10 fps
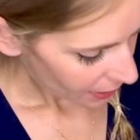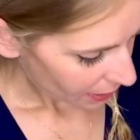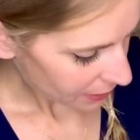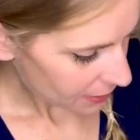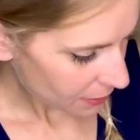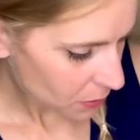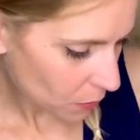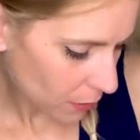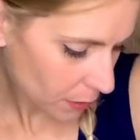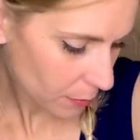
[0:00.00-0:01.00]
it's
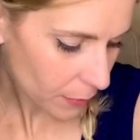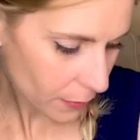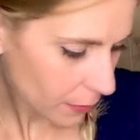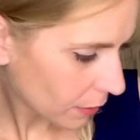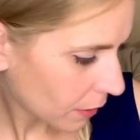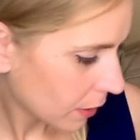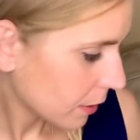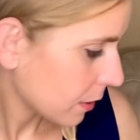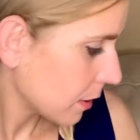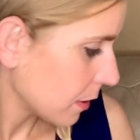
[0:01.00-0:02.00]
adorable.
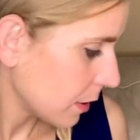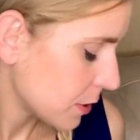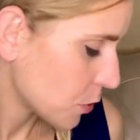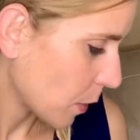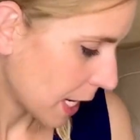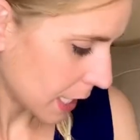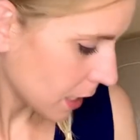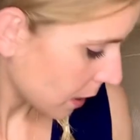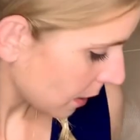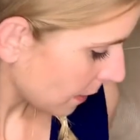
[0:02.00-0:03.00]
Twin.